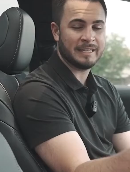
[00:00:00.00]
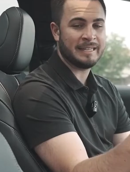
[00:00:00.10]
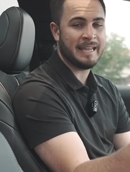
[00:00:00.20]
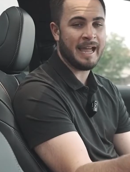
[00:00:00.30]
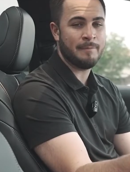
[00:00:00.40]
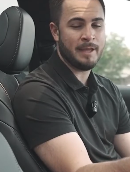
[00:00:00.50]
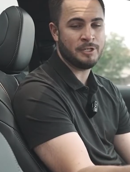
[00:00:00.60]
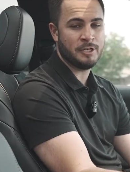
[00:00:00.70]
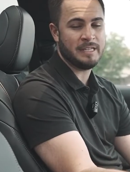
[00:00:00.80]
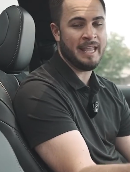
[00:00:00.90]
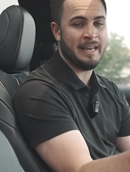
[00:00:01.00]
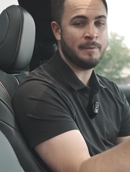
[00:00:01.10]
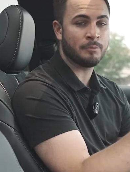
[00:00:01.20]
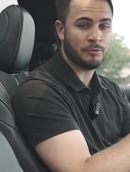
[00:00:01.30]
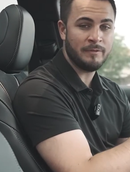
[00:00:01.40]
like I mentioned in
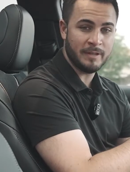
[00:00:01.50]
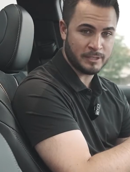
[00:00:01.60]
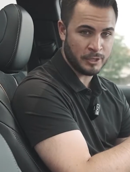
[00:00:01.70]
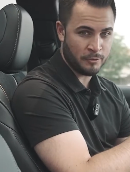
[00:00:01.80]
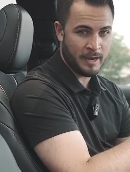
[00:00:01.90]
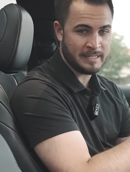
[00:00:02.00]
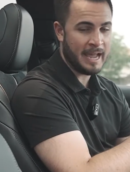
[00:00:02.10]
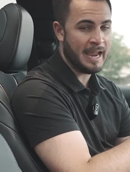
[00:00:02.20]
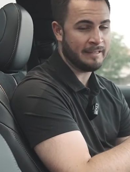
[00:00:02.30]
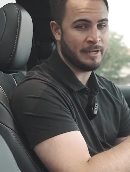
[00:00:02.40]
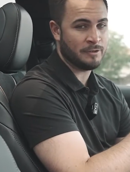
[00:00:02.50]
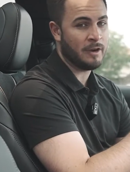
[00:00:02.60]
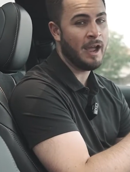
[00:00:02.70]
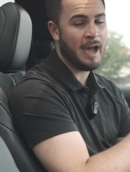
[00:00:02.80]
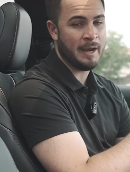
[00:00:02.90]
a previous Grand
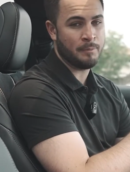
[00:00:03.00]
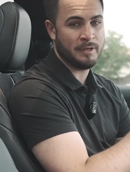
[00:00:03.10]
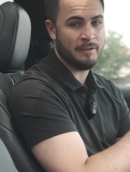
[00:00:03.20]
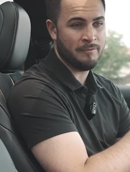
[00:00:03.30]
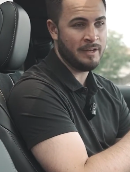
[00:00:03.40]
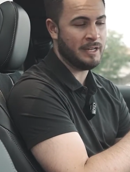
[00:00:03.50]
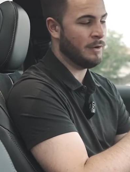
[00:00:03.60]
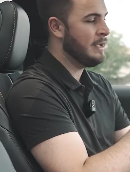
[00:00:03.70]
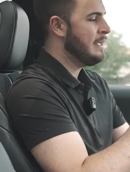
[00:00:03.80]
Highlander hybrid video.